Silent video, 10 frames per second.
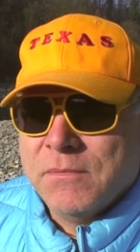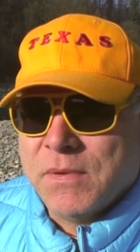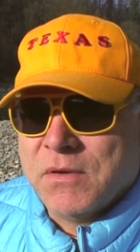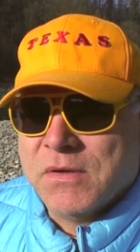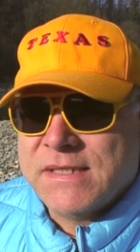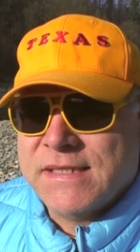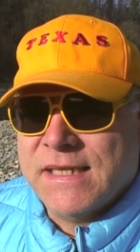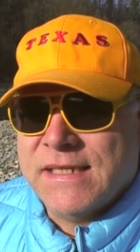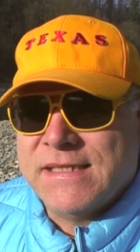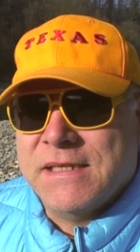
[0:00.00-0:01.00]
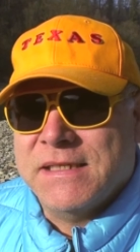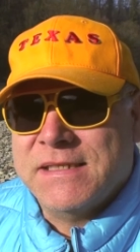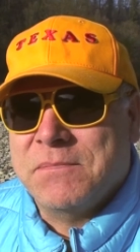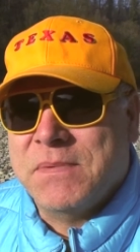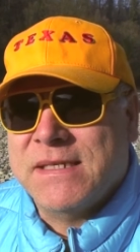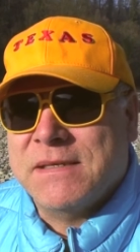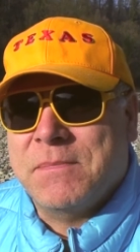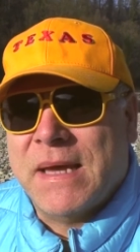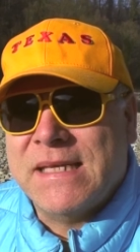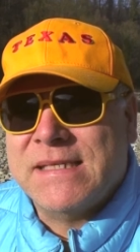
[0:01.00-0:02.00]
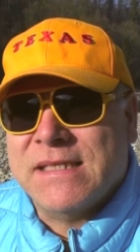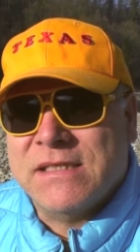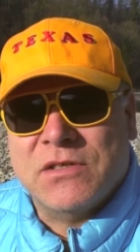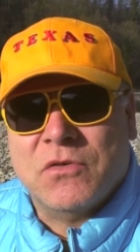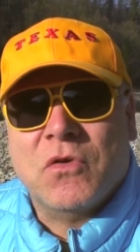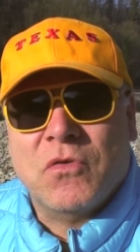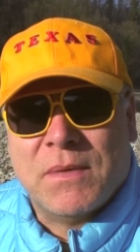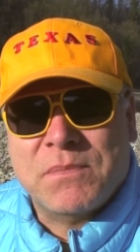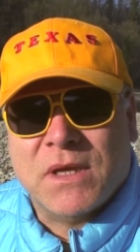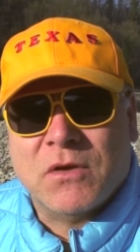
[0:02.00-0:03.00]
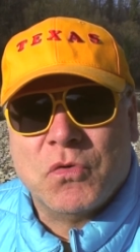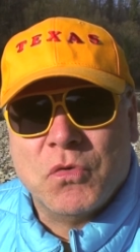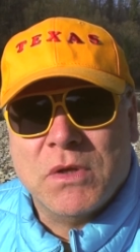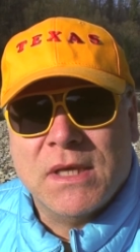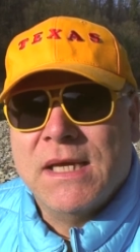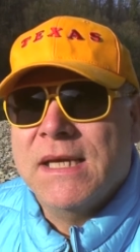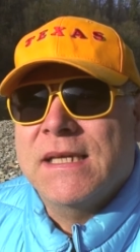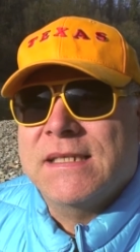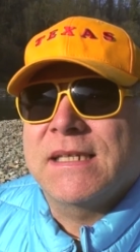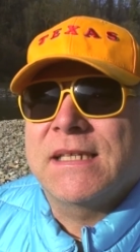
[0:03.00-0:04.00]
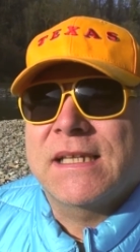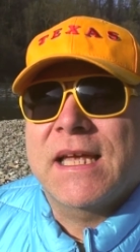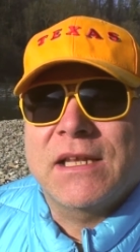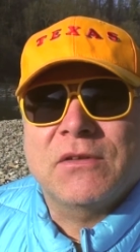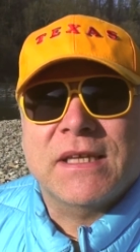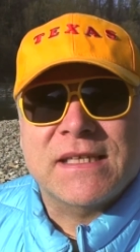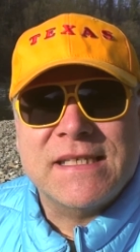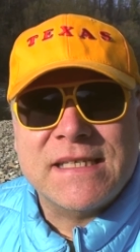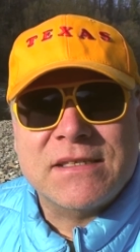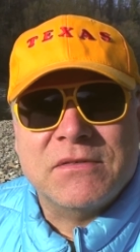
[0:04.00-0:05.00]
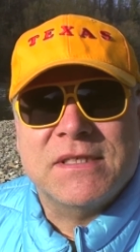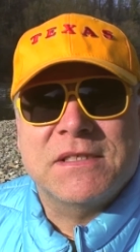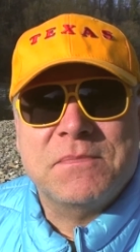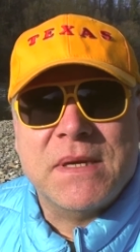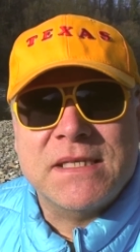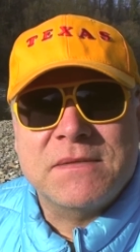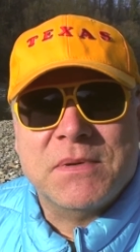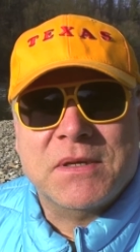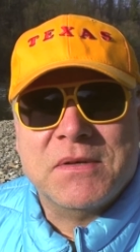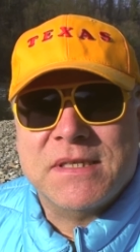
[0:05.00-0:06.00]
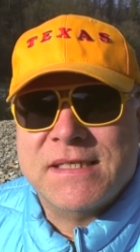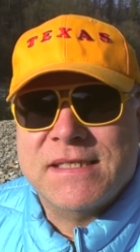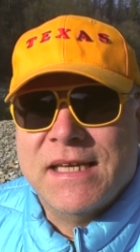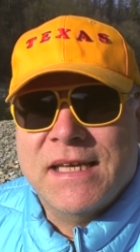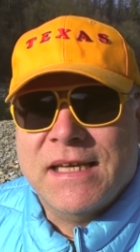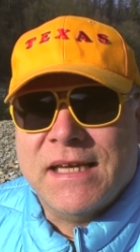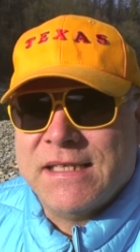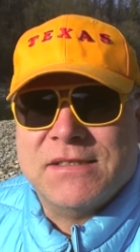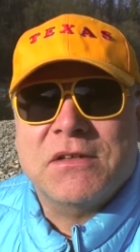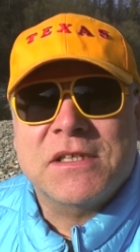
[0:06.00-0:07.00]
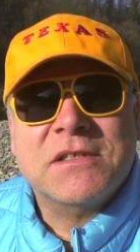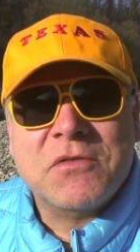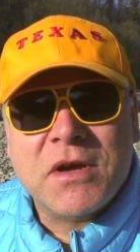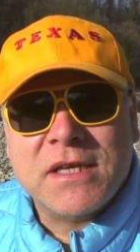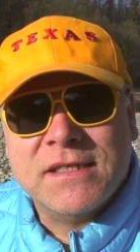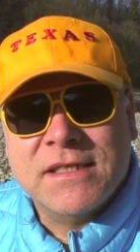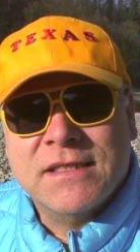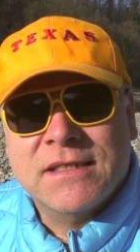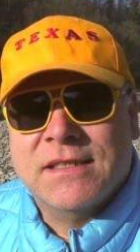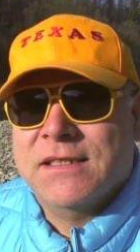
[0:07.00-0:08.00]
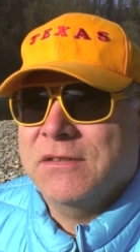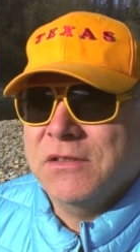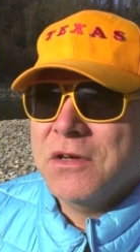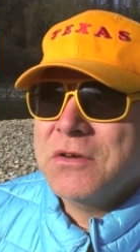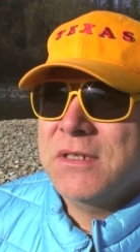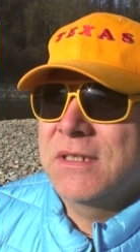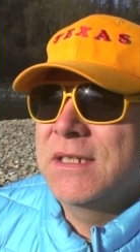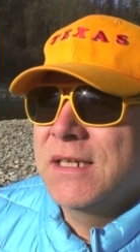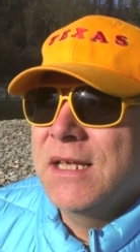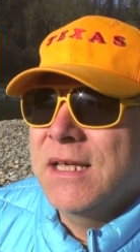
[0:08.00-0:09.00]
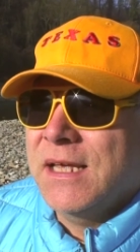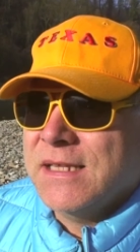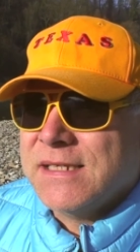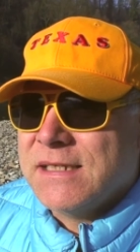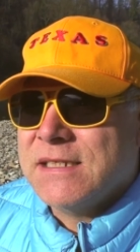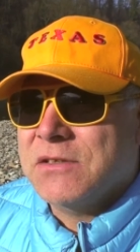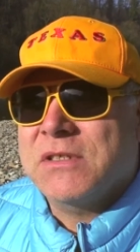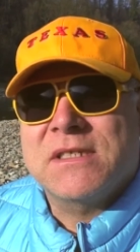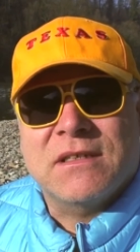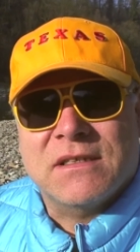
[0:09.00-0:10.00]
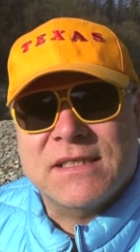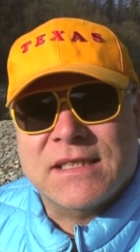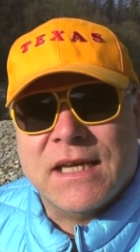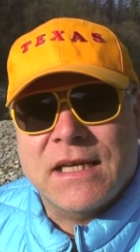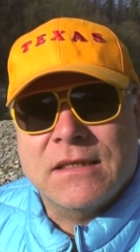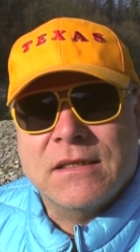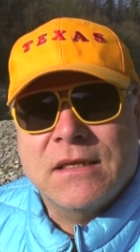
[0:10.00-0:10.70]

Because simply the base is so corrupt and cruel that it cannot exist on this base, because it's all destroyed, And then the good starts again.